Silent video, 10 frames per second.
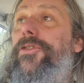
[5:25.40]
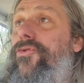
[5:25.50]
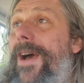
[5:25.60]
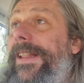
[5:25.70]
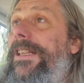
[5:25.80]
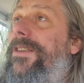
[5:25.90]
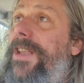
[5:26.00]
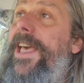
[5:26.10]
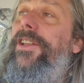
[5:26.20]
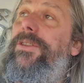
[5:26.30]
travelling
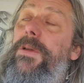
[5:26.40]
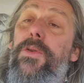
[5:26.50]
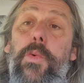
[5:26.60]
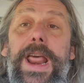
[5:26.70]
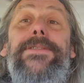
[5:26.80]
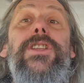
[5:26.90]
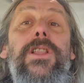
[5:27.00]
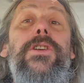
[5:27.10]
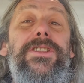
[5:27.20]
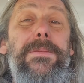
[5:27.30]
salesman would have to
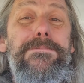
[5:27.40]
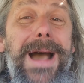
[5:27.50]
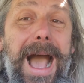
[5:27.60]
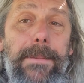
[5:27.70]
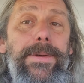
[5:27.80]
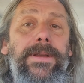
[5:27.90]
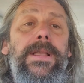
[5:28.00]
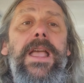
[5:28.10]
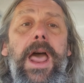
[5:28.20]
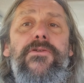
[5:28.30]
look at a map
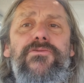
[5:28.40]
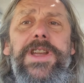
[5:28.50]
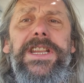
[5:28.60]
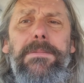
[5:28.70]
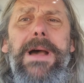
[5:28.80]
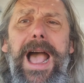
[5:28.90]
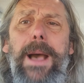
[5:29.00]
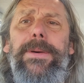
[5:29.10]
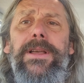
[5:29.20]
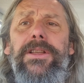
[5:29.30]
and read a
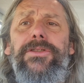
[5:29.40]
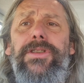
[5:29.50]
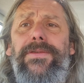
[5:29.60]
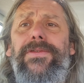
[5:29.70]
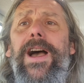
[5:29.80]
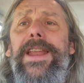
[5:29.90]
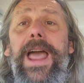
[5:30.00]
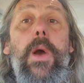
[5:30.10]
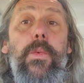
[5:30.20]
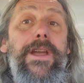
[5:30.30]
map to find
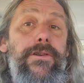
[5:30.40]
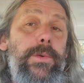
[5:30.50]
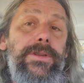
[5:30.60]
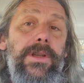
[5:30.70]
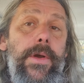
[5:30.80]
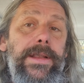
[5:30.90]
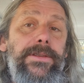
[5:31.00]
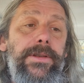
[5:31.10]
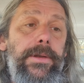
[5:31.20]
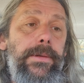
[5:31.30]
out where he was going
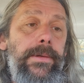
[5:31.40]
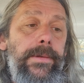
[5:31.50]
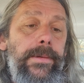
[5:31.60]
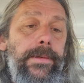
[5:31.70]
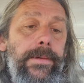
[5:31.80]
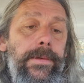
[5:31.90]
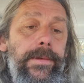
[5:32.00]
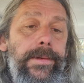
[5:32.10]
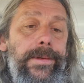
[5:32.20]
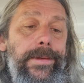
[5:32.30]
to.
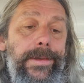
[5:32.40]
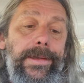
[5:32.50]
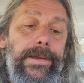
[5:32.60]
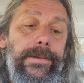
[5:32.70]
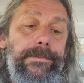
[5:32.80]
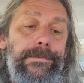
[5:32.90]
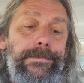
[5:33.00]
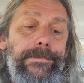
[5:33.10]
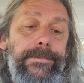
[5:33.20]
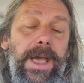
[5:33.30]
Yeah,
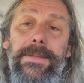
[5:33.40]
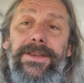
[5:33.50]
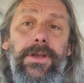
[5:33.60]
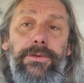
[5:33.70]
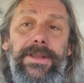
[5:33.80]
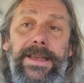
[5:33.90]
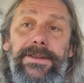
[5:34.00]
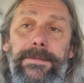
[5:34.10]
I miss those days.